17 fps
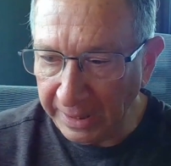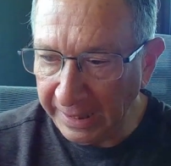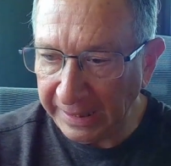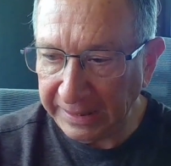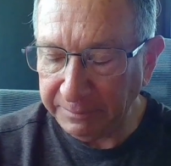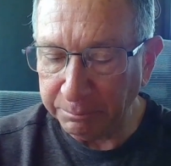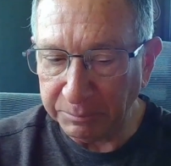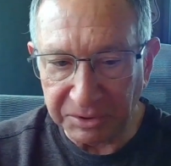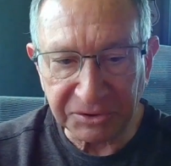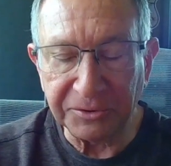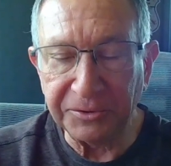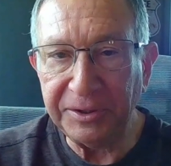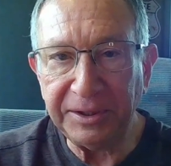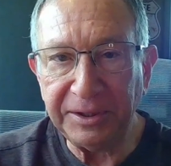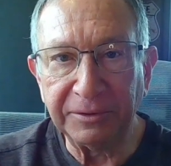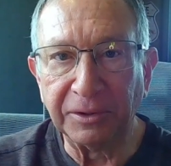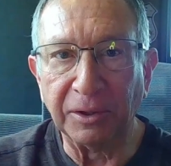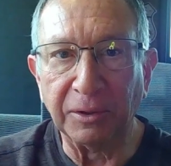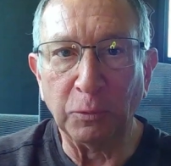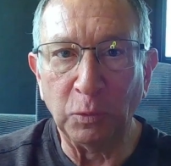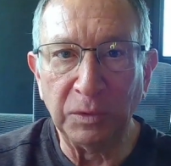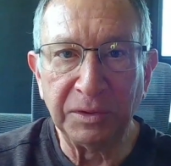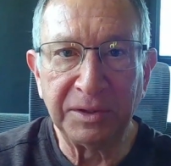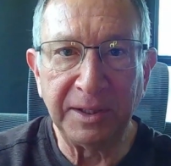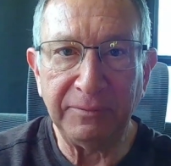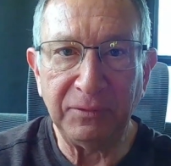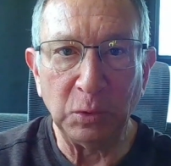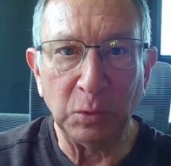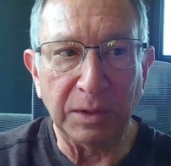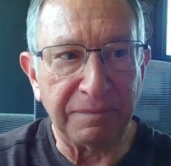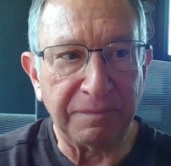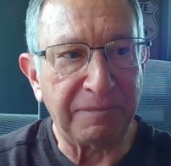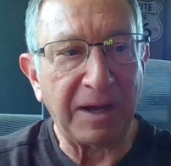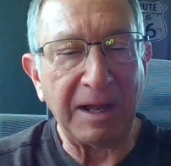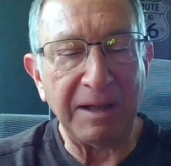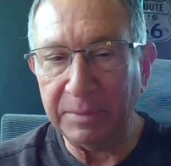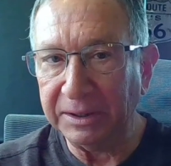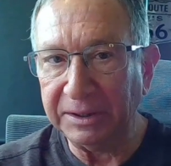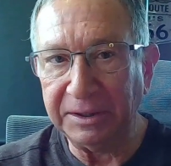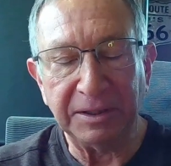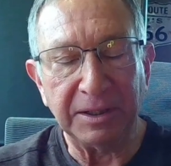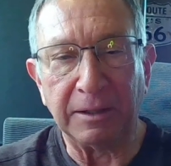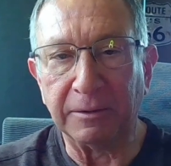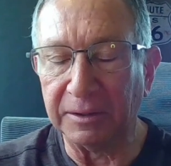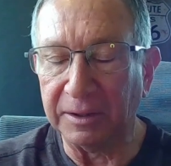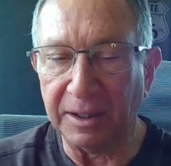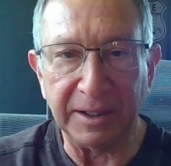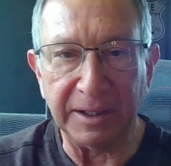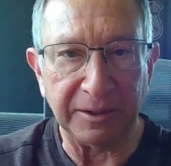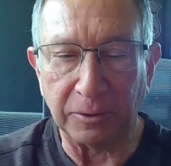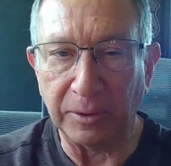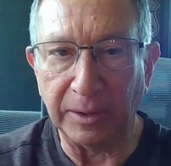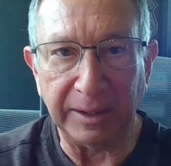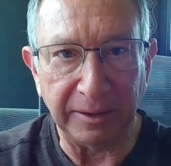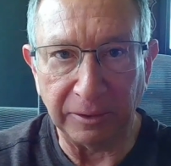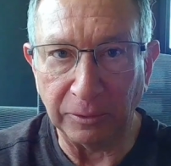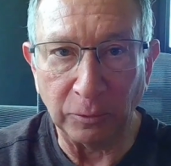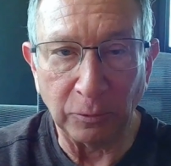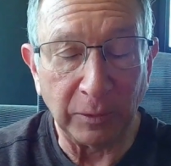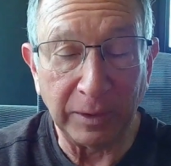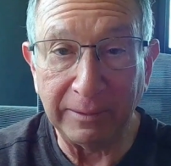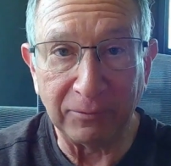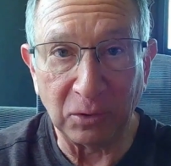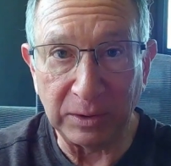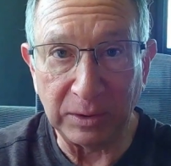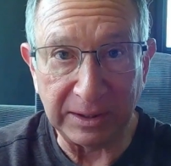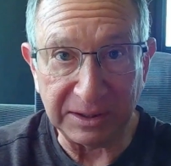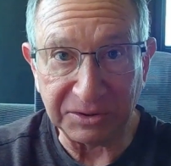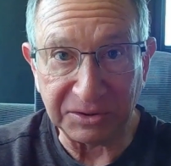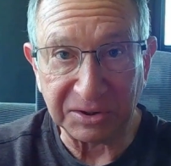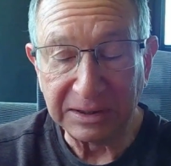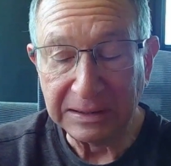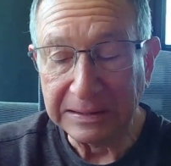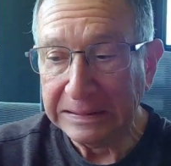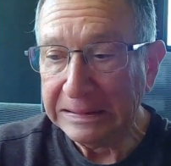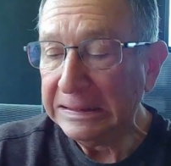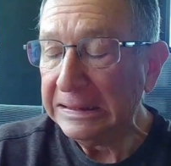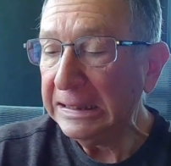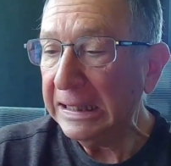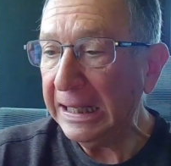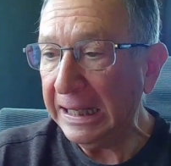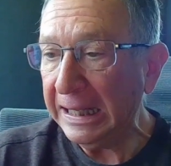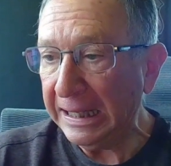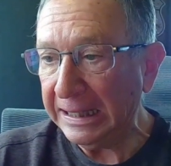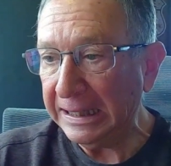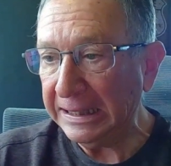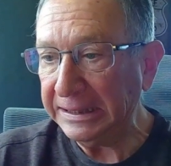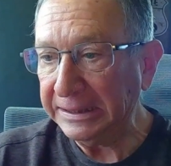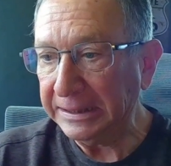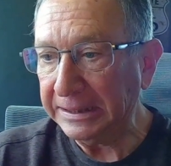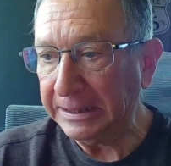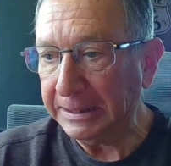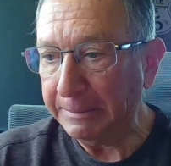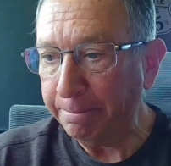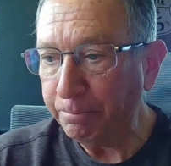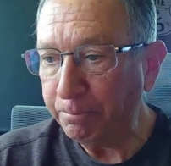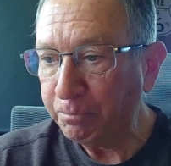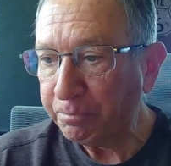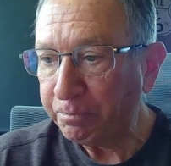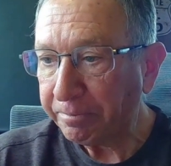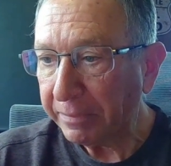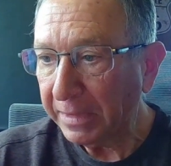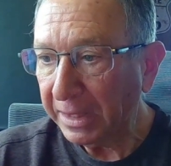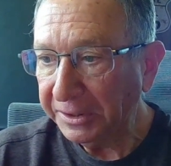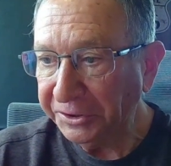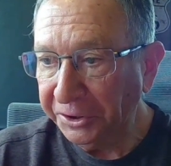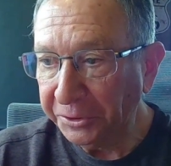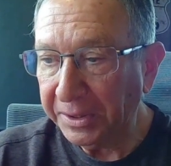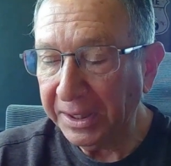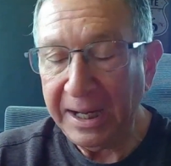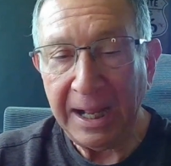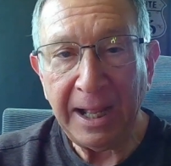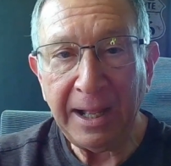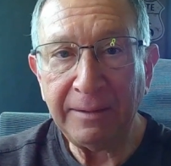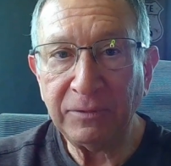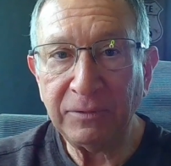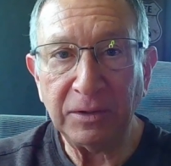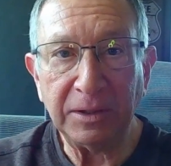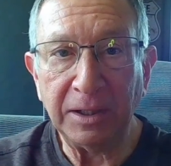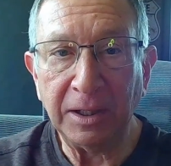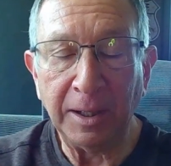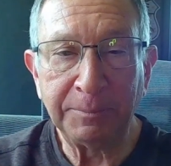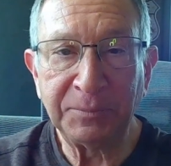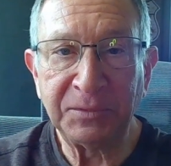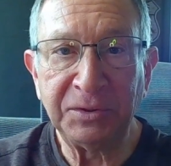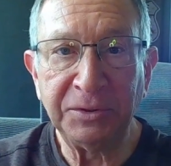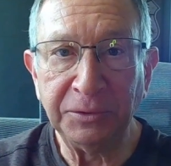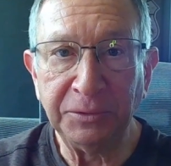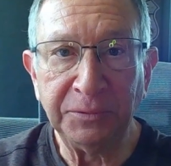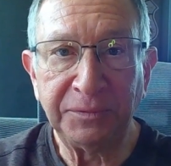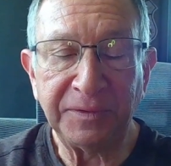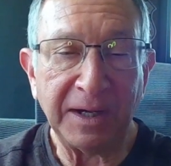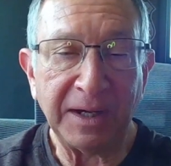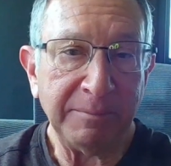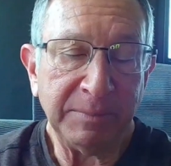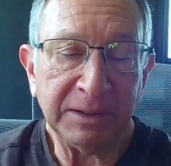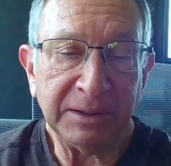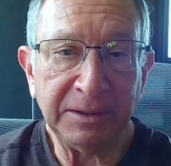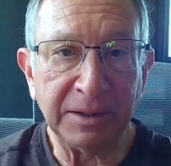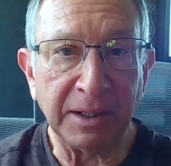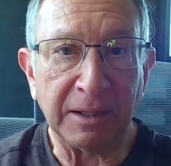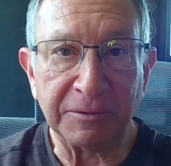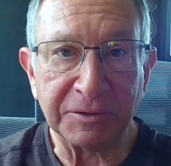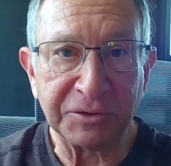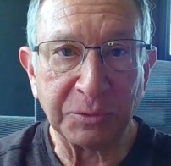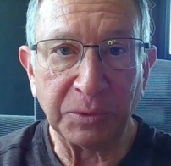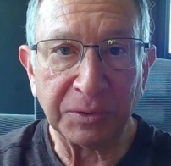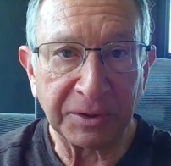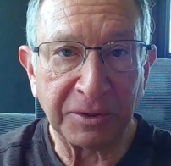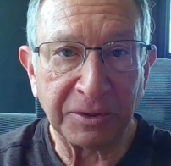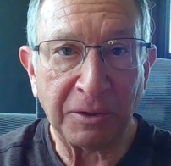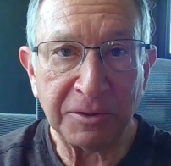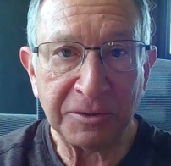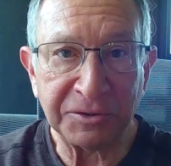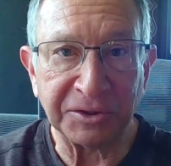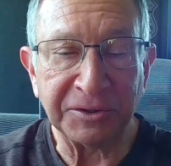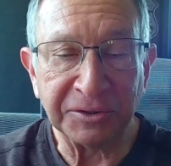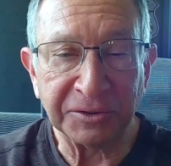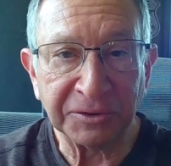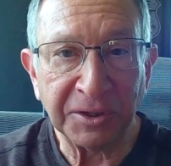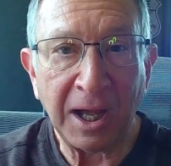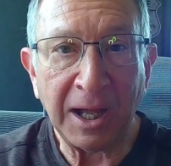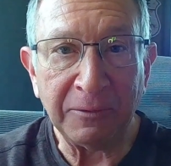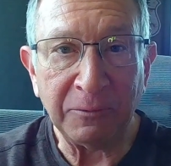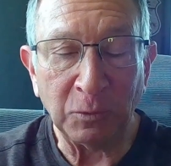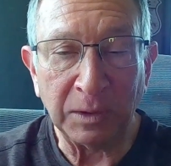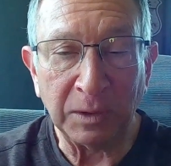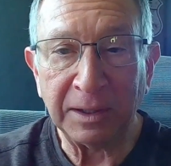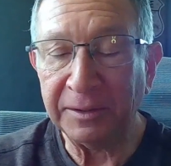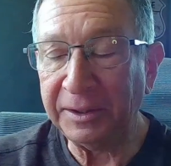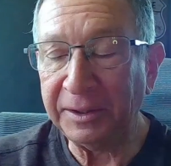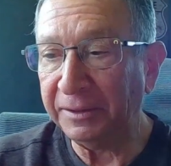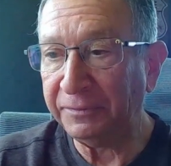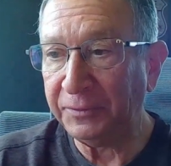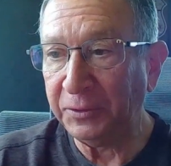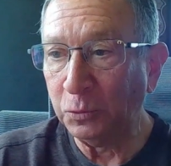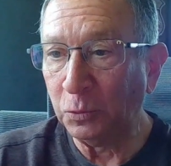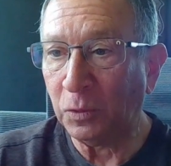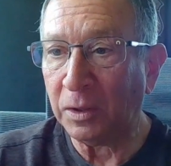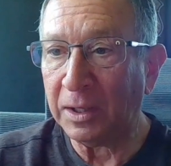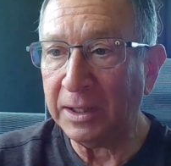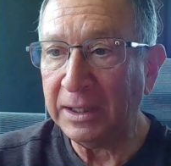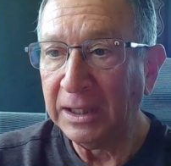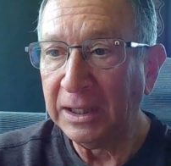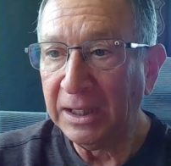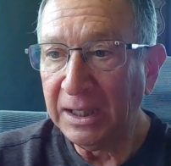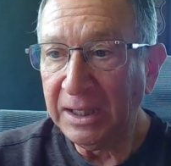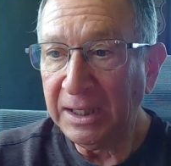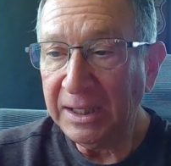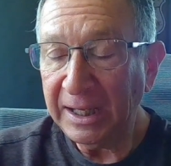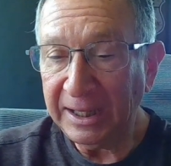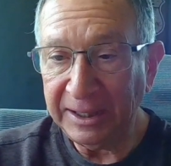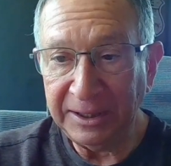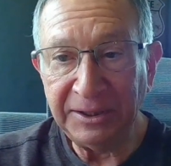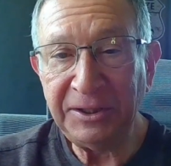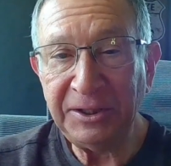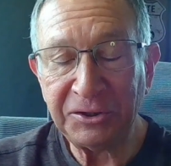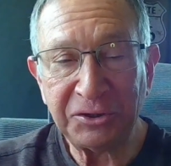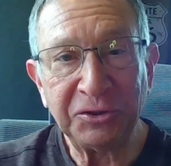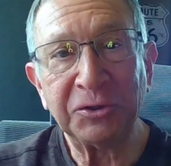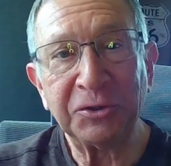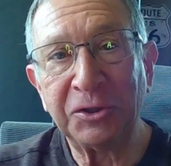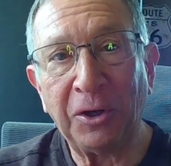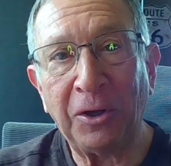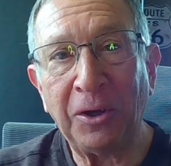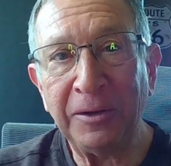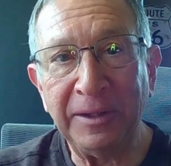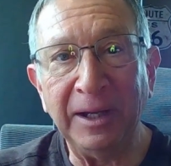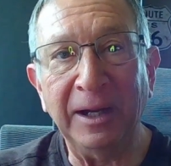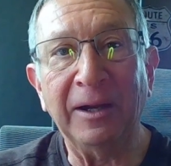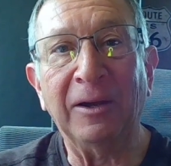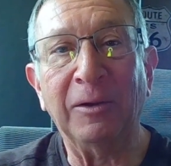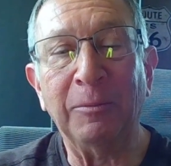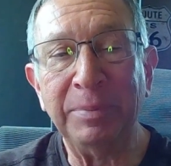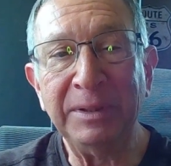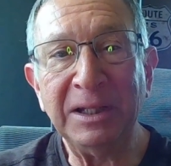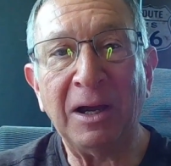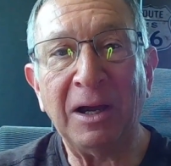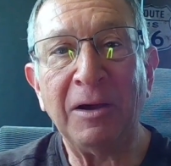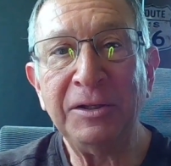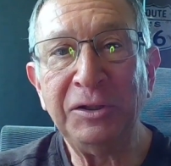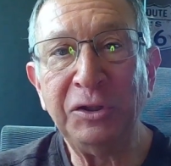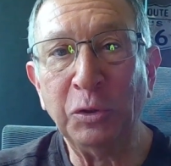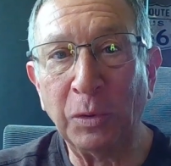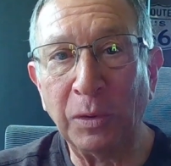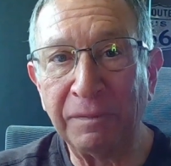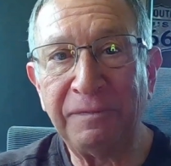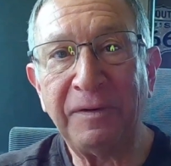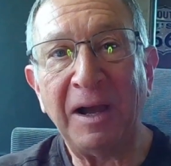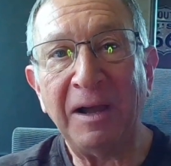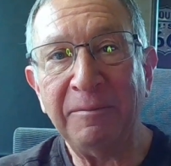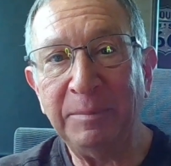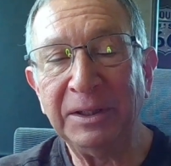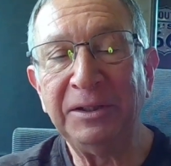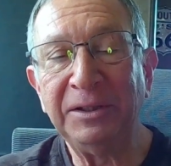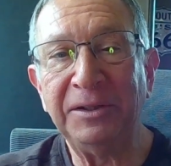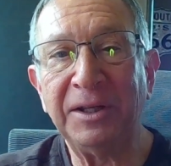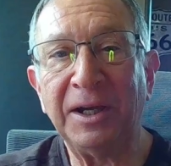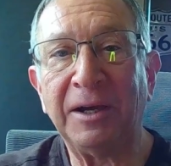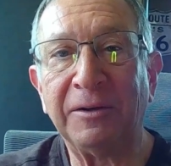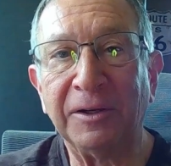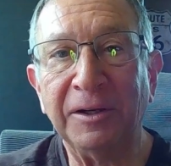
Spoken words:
"Hey, Mr. Dealer, we'll give you a $5 million line of credit or whatever it is." And you can have up to $5 million worth of cars on your lot. Well, if you want an additional car there beyond your $5 million